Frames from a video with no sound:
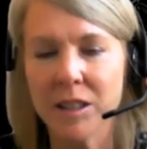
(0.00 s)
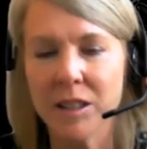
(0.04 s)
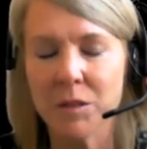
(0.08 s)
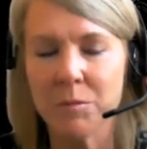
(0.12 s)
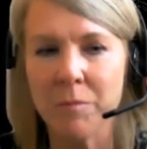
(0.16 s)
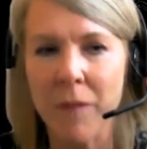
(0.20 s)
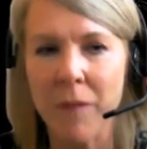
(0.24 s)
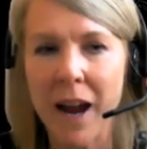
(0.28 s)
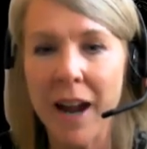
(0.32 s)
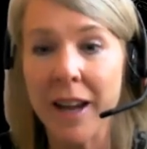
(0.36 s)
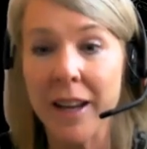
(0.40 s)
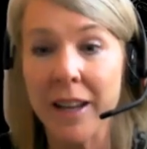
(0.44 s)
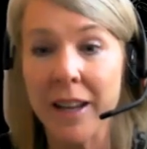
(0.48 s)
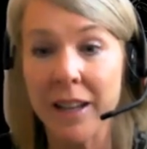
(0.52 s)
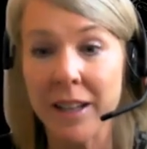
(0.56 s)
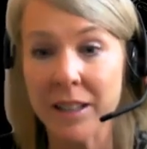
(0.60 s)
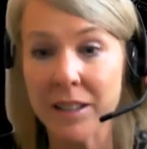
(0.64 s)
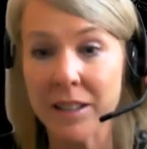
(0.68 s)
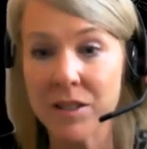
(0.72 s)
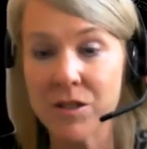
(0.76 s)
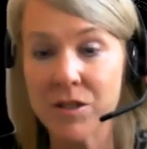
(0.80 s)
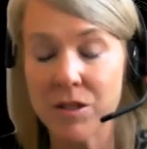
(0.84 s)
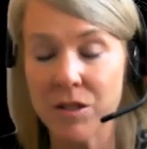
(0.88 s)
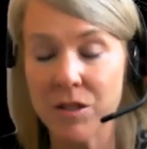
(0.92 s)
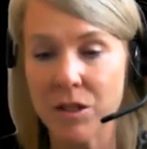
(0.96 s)
my
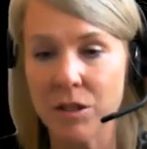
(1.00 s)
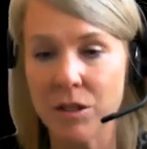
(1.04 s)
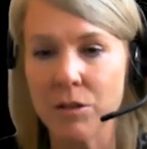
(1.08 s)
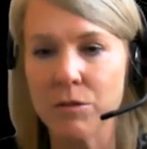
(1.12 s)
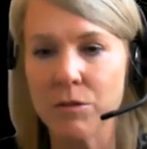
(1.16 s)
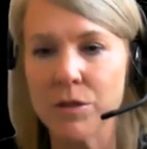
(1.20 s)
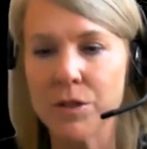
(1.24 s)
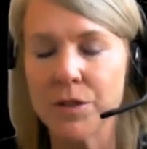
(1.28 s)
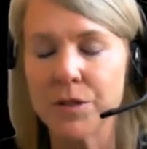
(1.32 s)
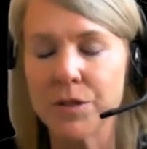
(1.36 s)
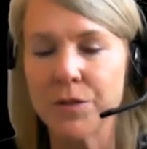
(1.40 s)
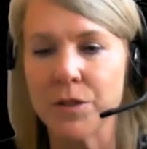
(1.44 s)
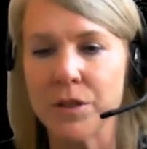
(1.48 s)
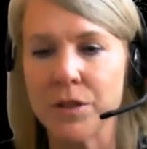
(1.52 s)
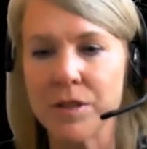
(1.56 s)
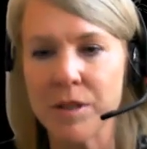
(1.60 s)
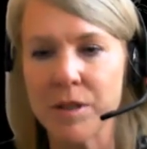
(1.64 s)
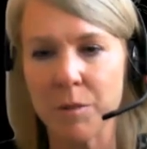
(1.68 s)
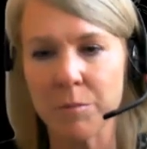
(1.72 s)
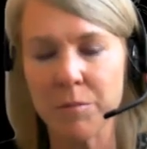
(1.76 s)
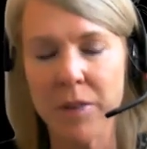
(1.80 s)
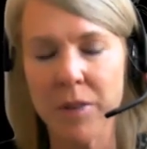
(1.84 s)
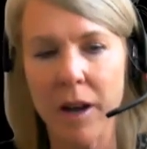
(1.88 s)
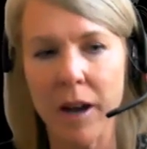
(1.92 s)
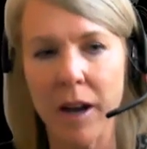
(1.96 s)
excuse for
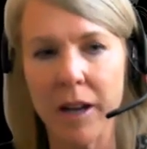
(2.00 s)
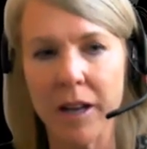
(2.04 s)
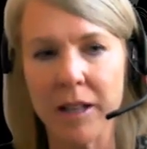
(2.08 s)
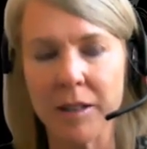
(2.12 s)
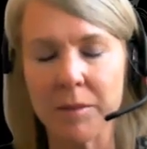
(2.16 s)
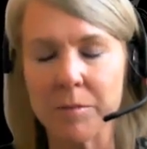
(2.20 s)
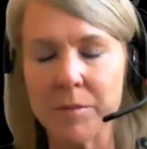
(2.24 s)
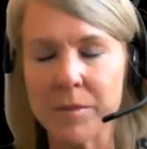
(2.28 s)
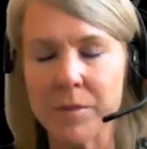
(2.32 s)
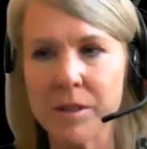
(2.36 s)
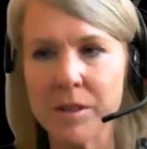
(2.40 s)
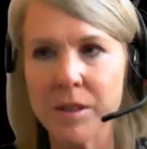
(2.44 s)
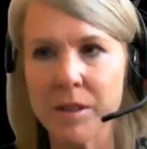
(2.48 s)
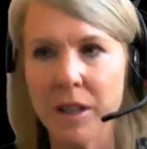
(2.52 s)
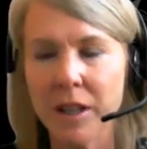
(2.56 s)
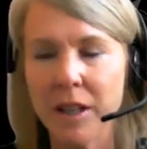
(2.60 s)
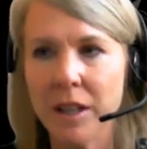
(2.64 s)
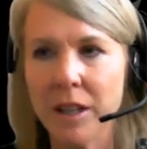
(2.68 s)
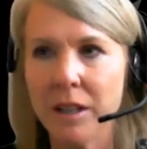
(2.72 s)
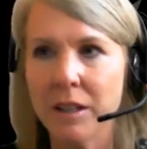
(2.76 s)
sometimes